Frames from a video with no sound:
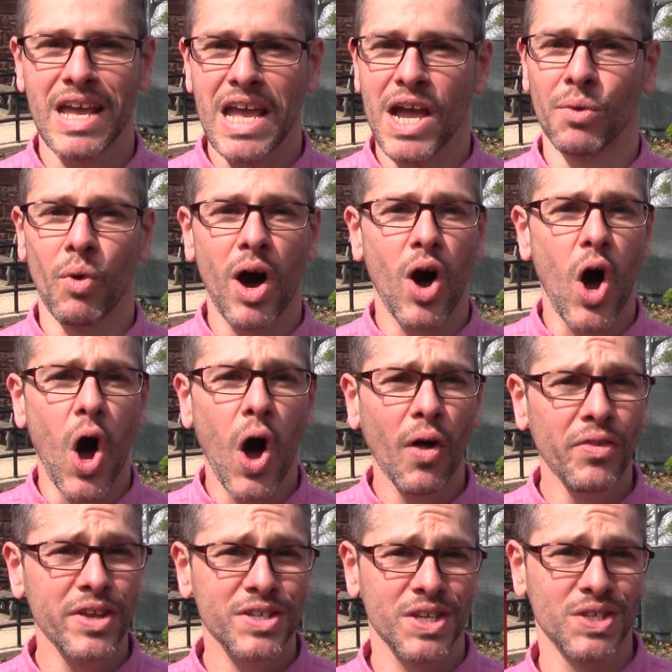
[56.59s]
And while all
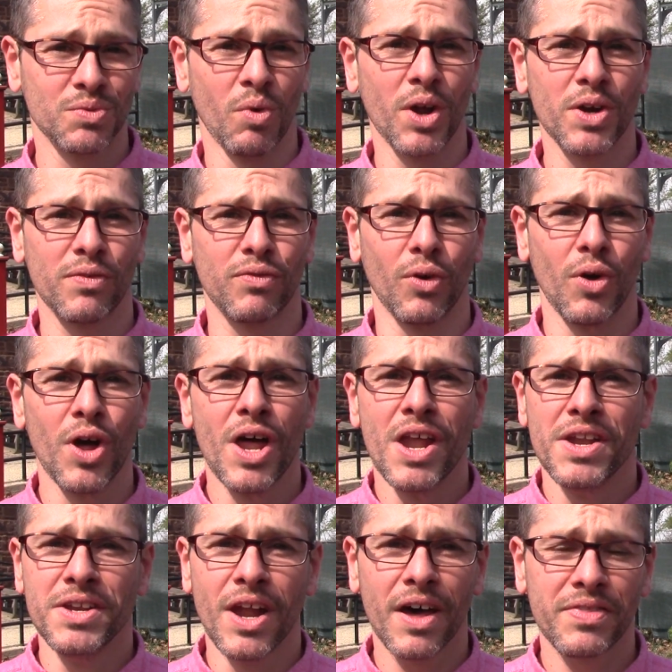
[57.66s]
this is wonderful,
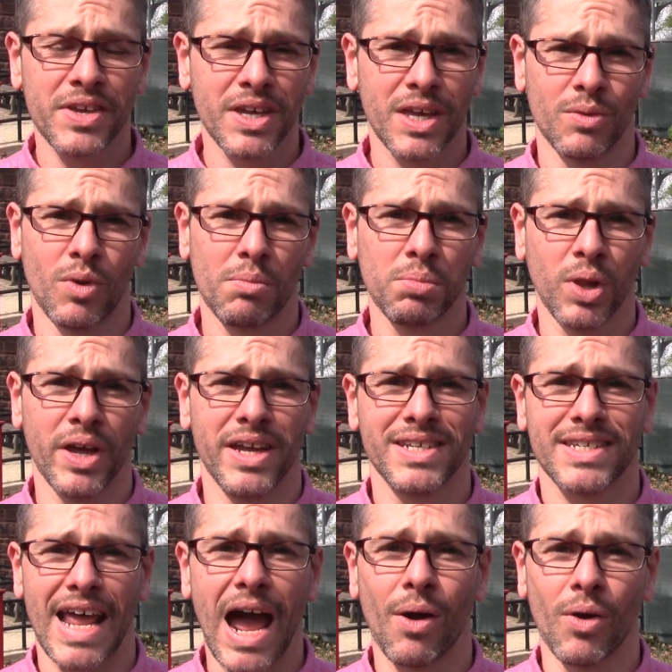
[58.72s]
nothing can
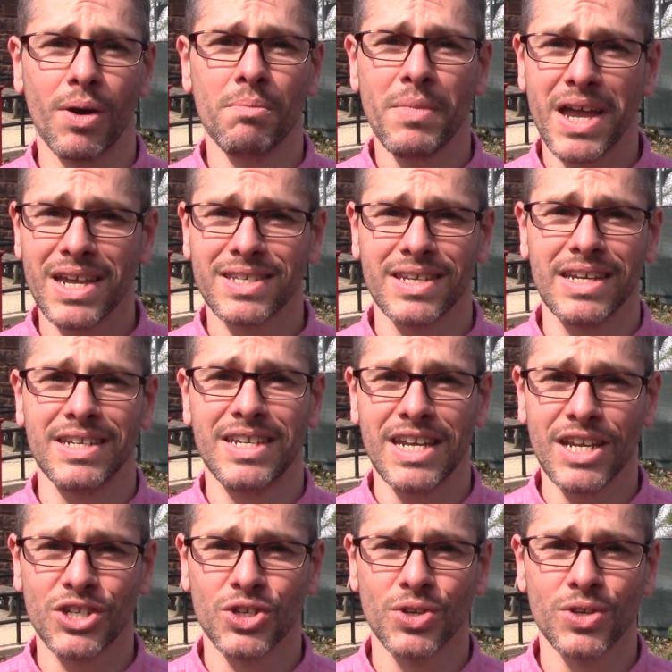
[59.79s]
replace our amazing
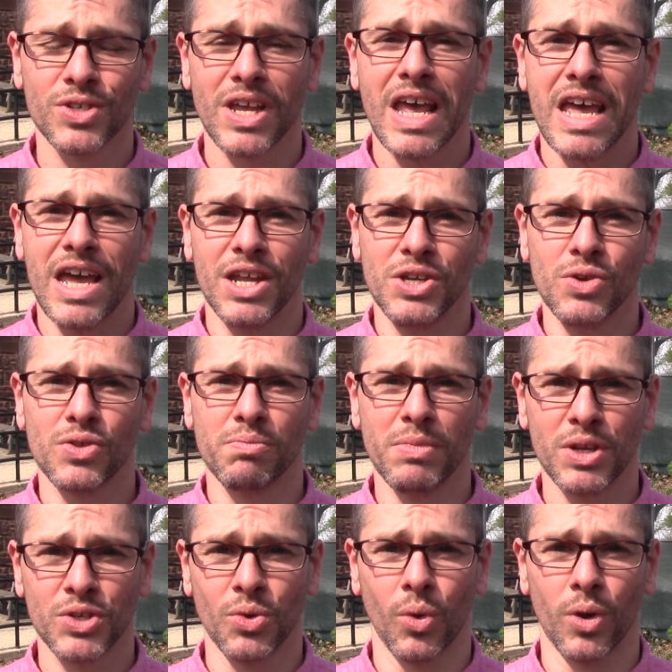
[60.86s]
teachers and youth
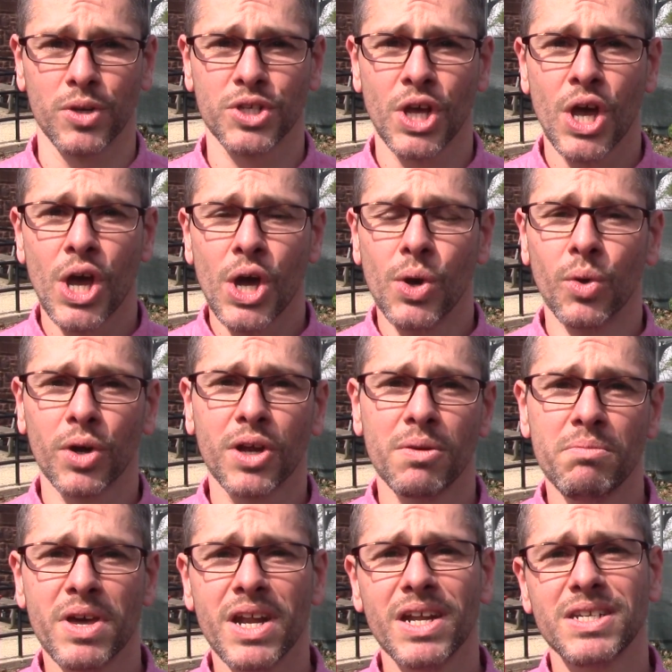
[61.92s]
mentors who are
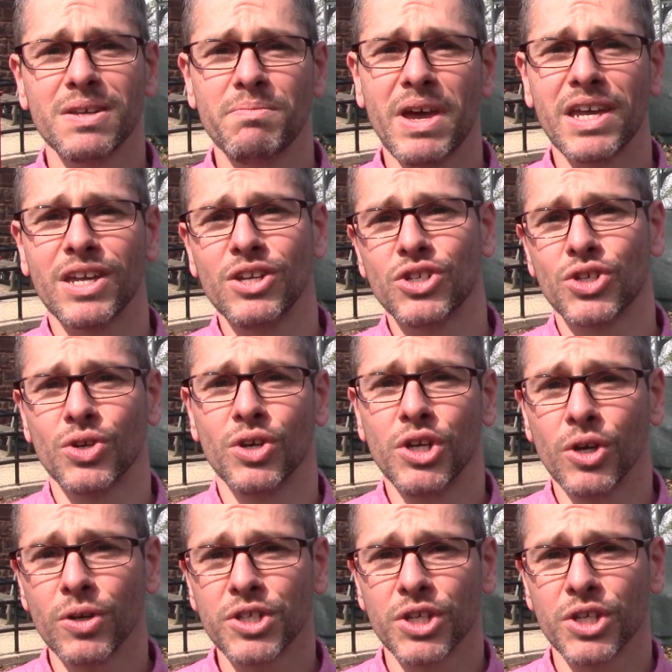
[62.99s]
committed to making sure your